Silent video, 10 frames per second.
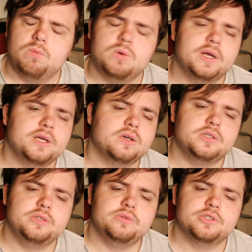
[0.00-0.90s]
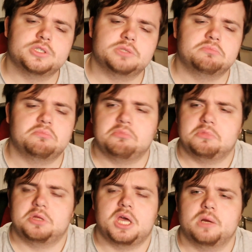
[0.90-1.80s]
why can't you just
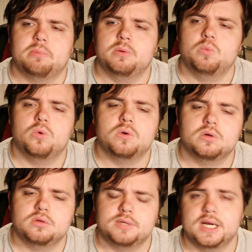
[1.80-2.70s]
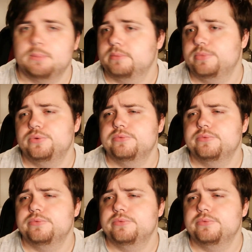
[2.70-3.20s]
get up and walk, get up and move?